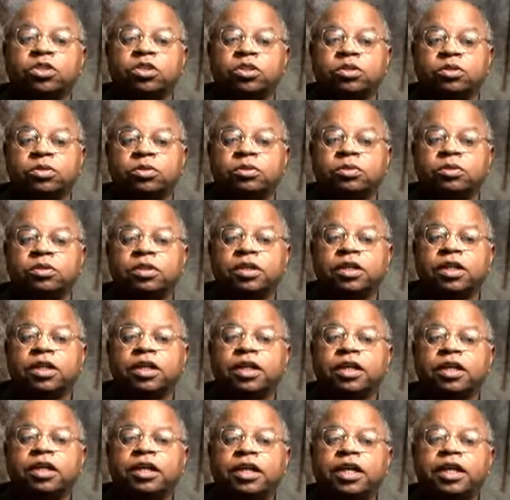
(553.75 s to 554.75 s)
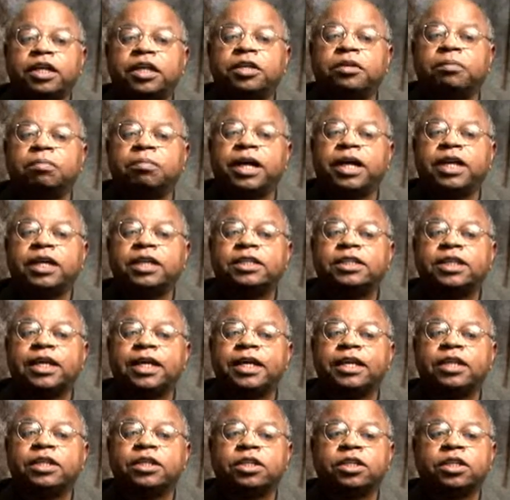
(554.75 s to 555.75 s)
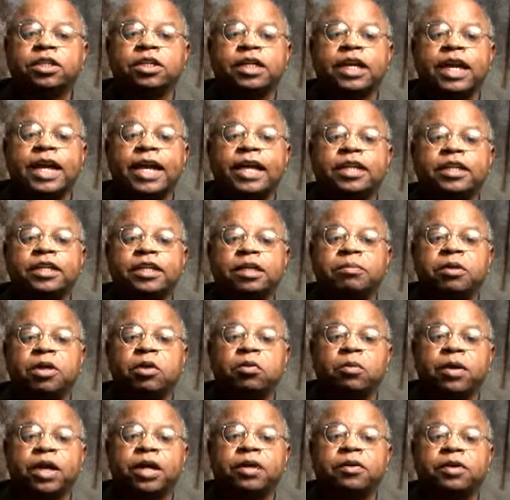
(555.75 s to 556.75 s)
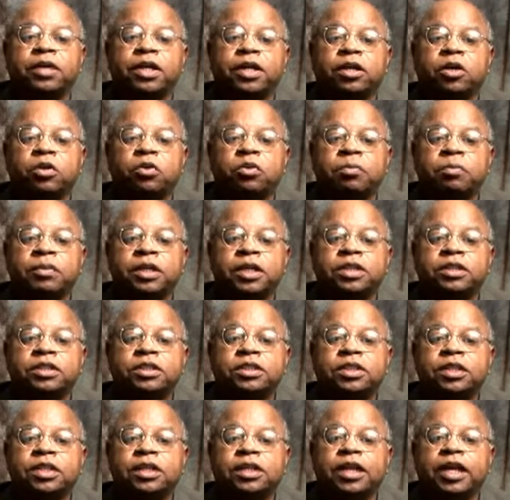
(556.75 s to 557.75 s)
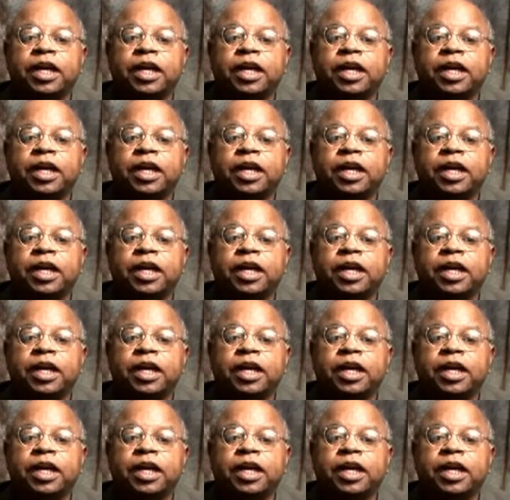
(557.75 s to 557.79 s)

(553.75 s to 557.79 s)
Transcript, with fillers: School. Kenneth maintained a good academic record at Ole Miss